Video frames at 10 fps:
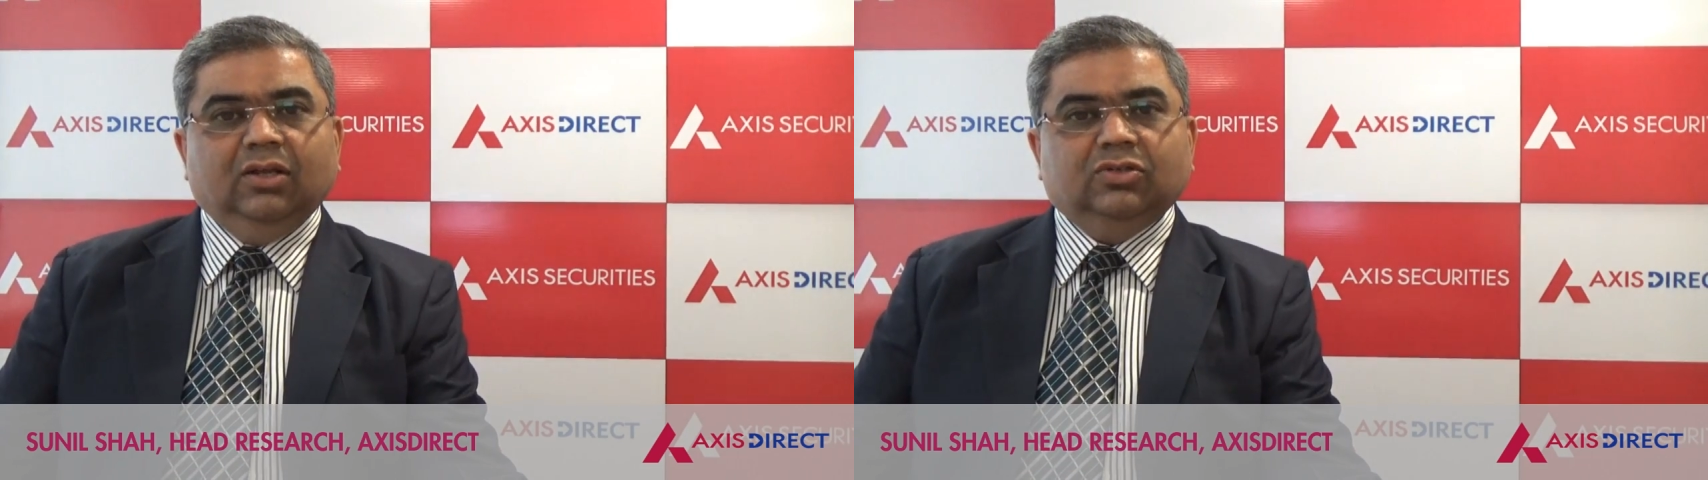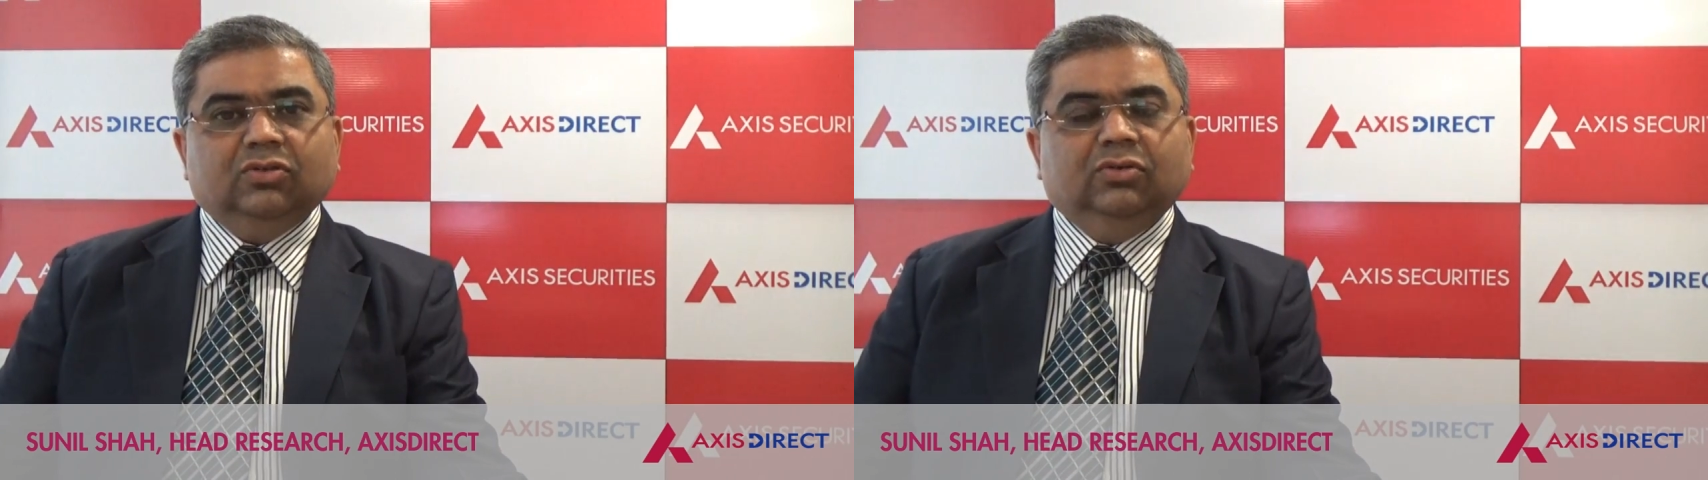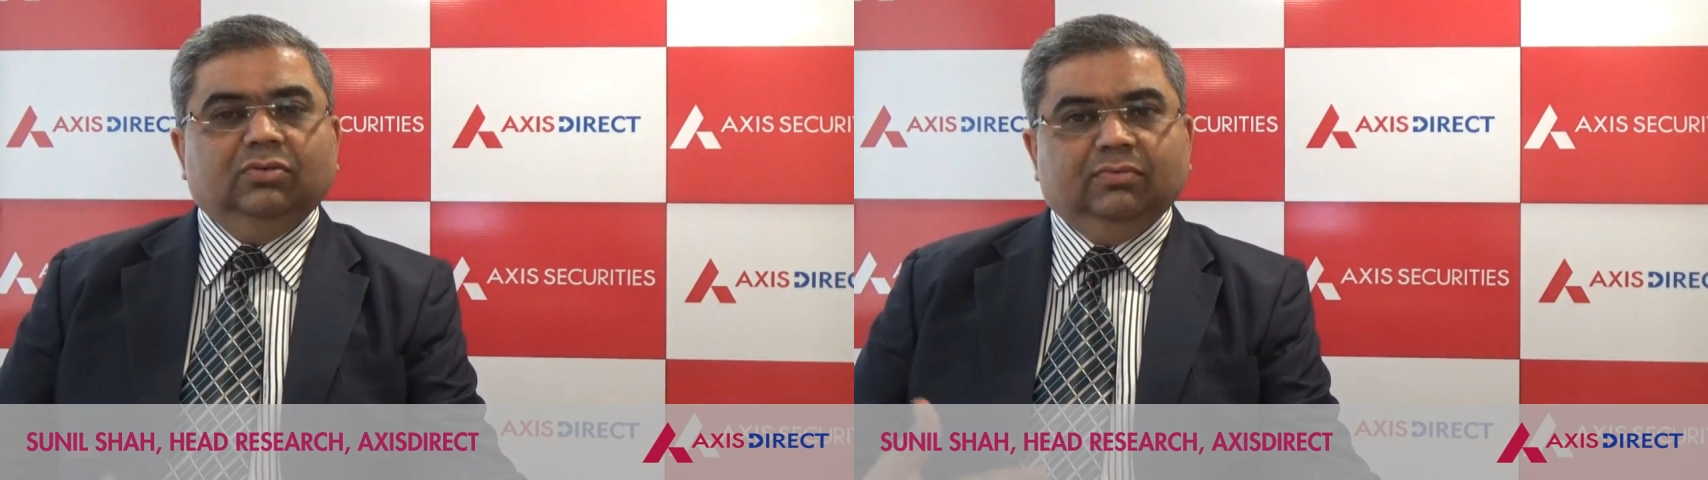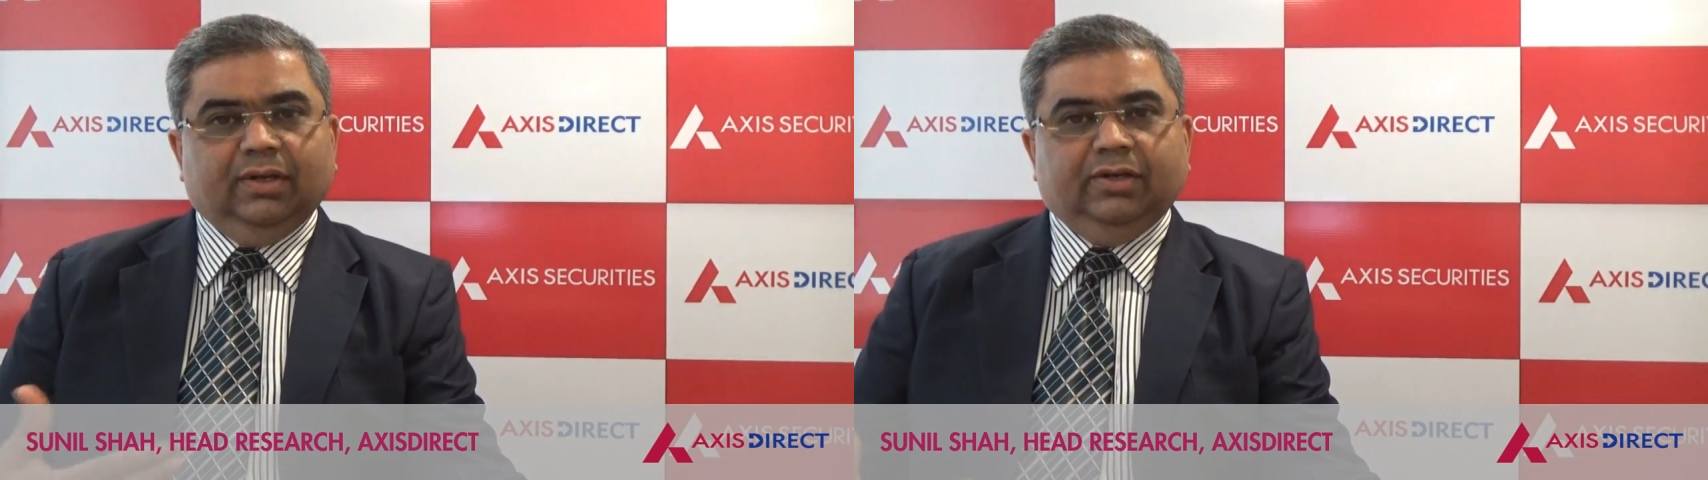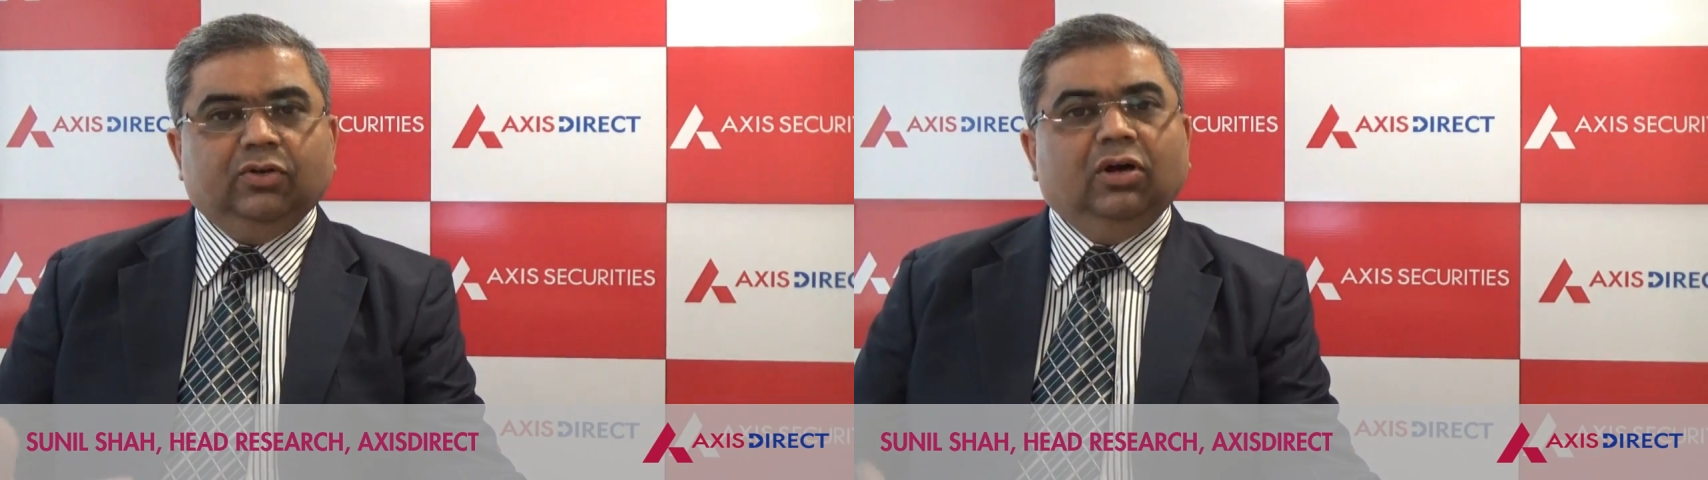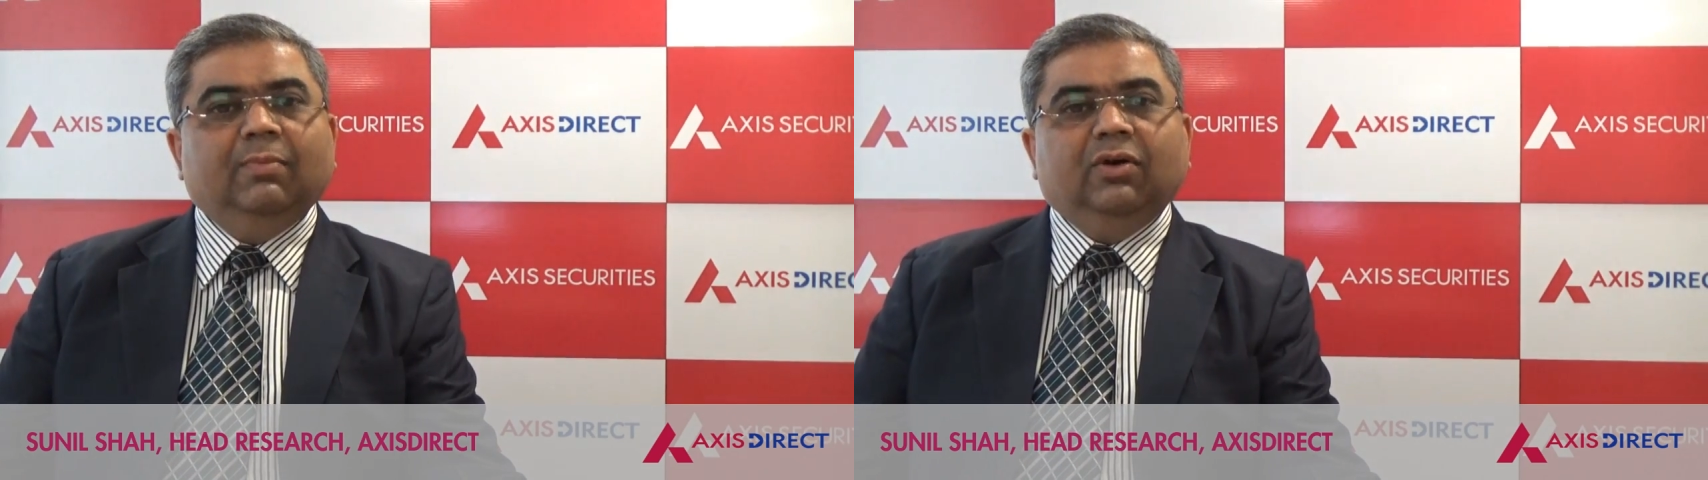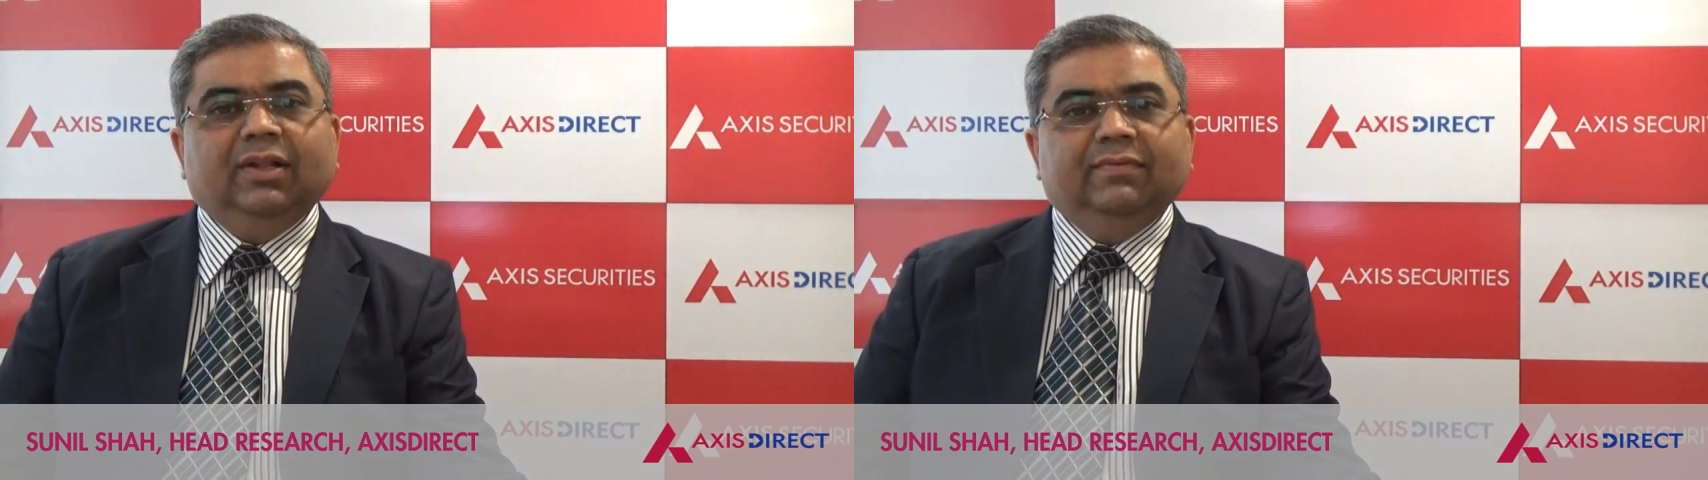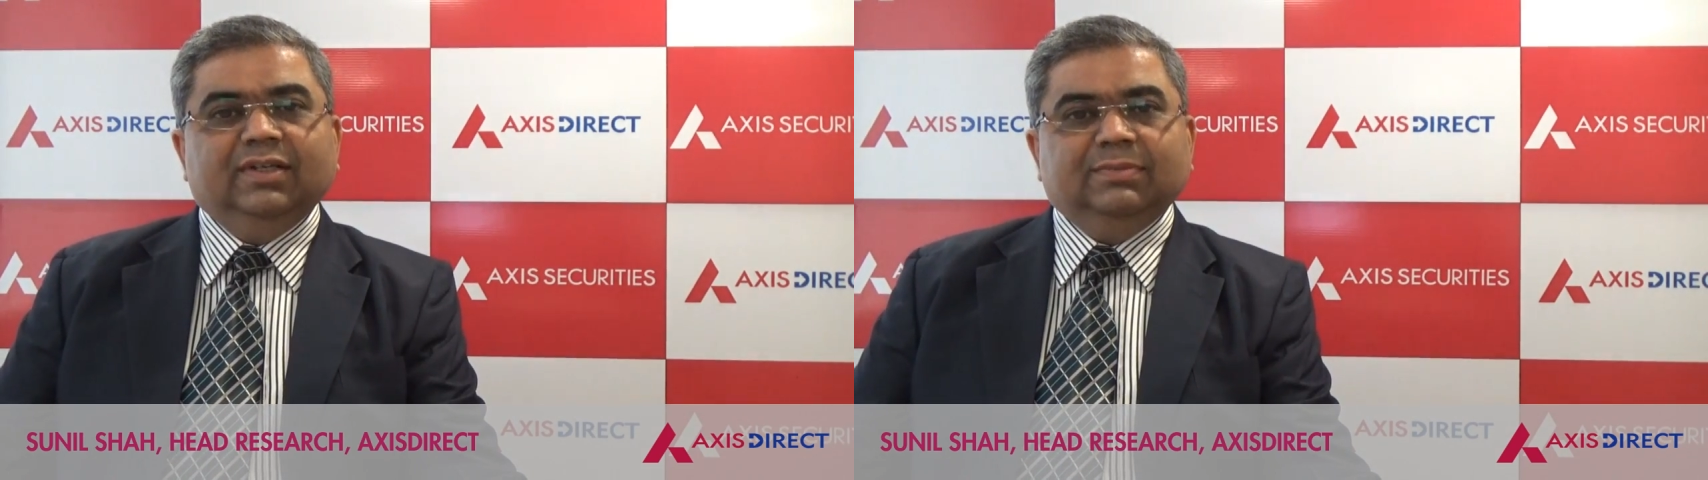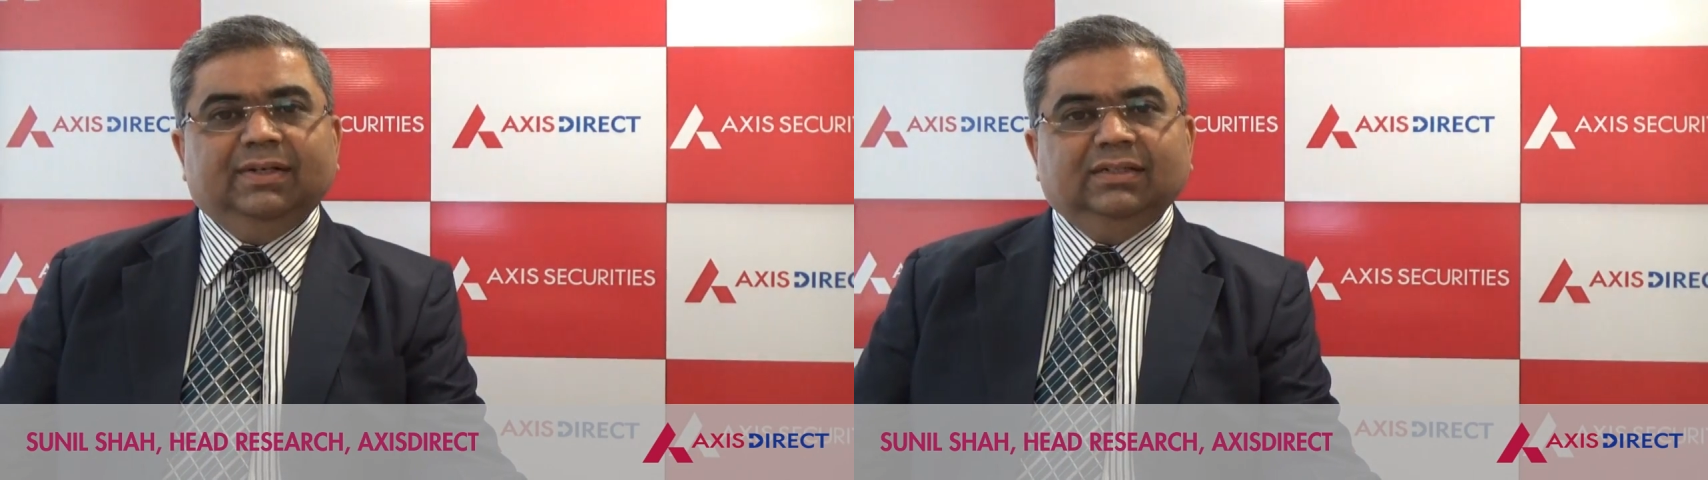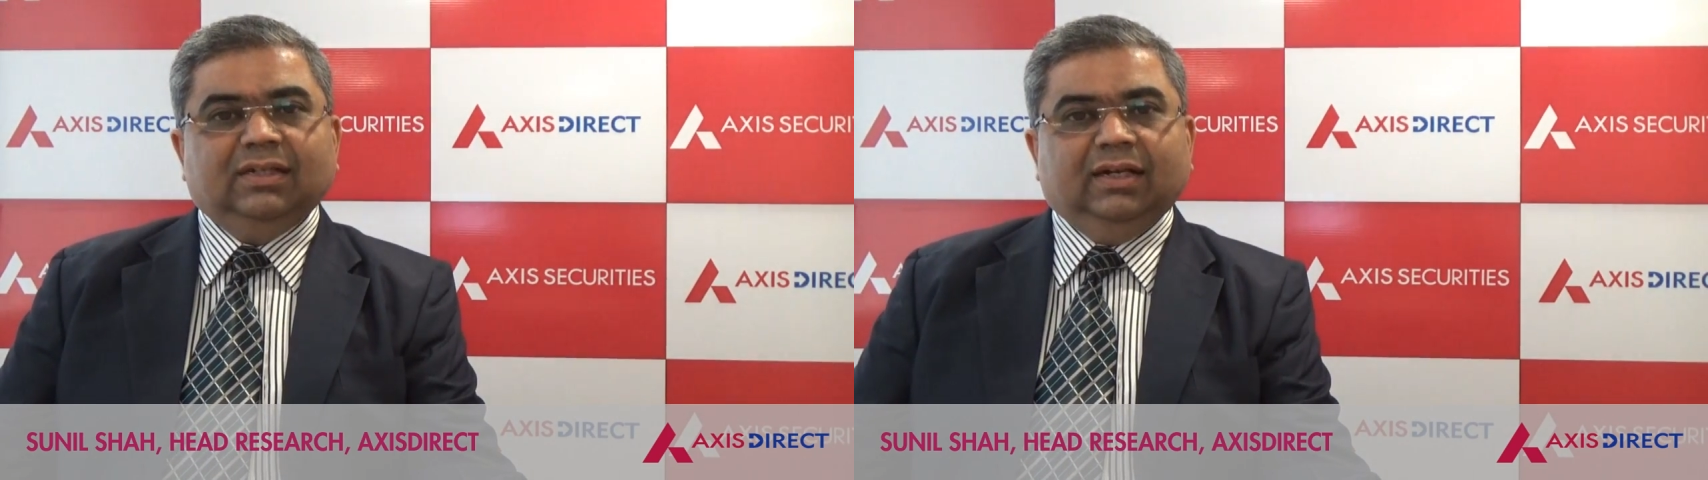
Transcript: So when you talk about investments,